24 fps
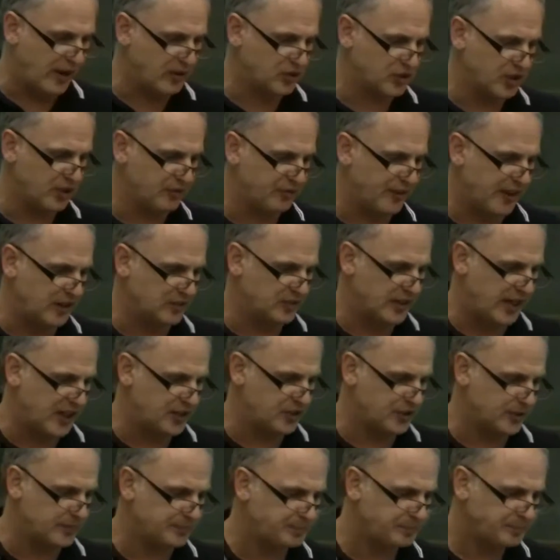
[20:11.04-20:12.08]
Rowntree
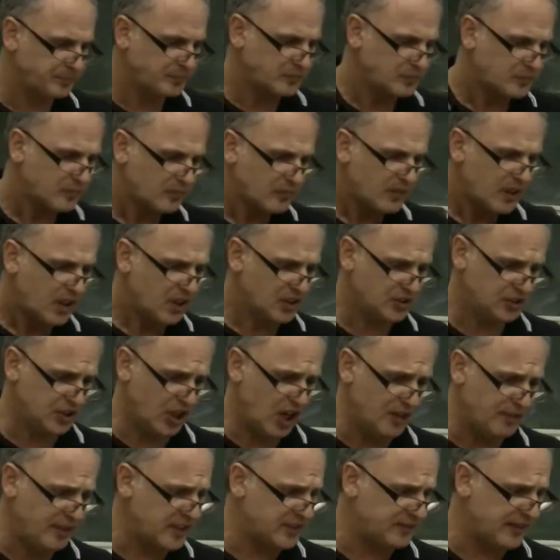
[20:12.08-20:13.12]
Foundation
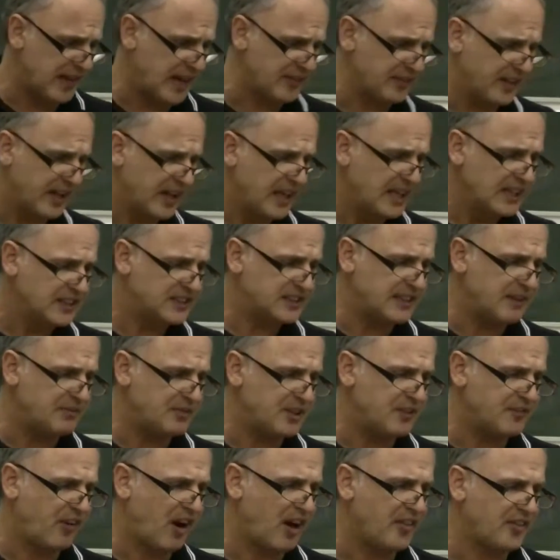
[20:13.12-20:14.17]
survey has found
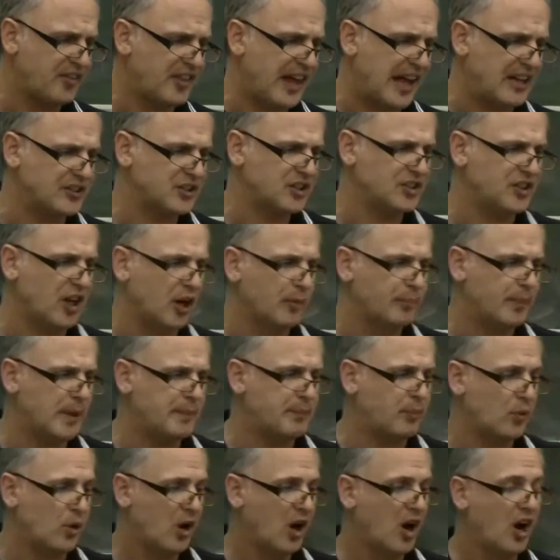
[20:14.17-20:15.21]
75,000 young
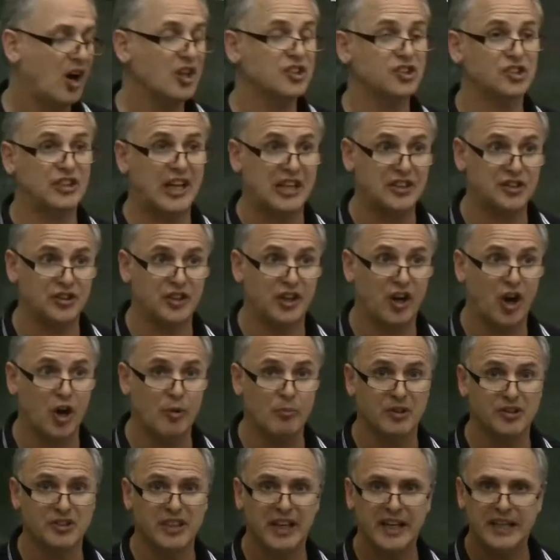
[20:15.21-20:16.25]
people are statutory
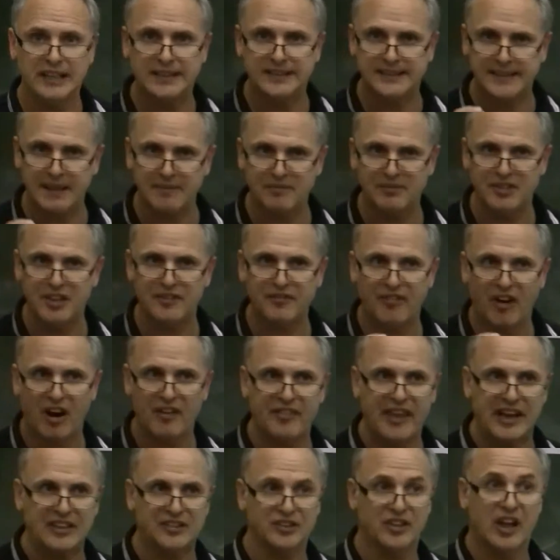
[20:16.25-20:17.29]
homeless.
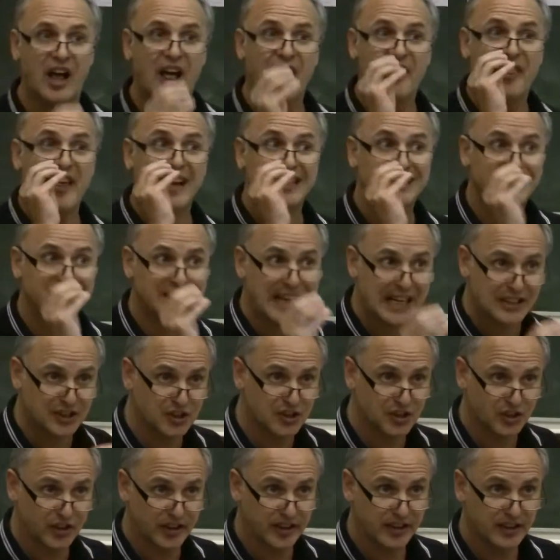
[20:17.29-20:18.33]
75,000. They're
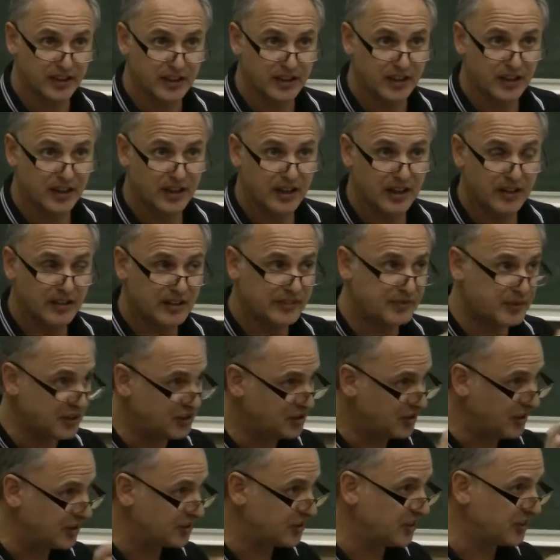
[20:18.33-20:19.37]
statutory.
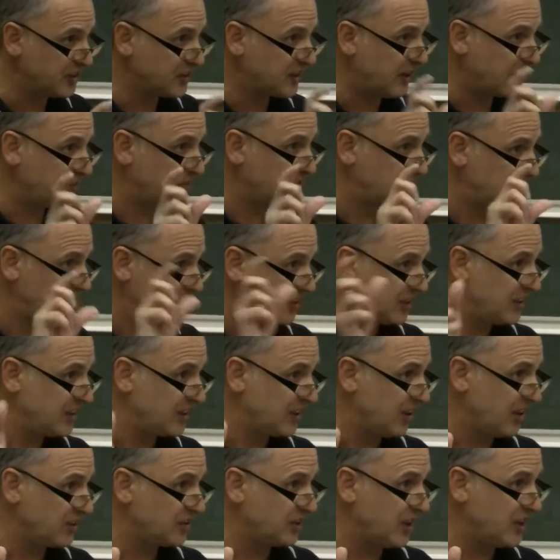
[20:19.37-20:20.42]
Since 16, 16
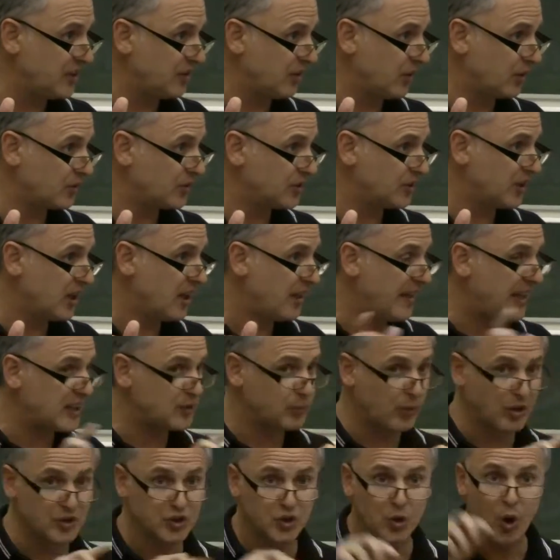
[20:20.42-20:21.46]
to 19 year olds.
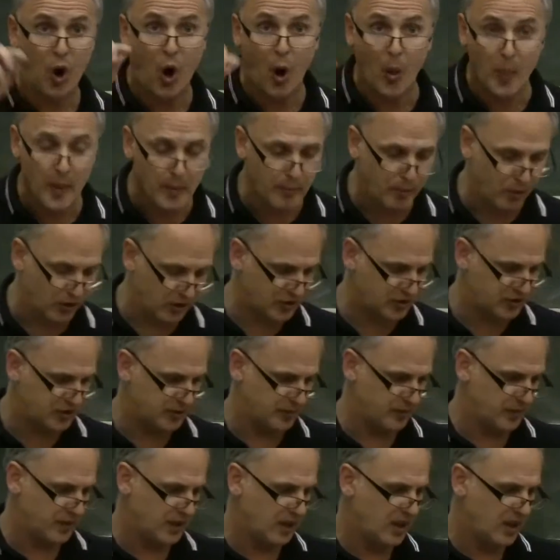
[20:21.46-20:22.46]
That's ones who are on the books.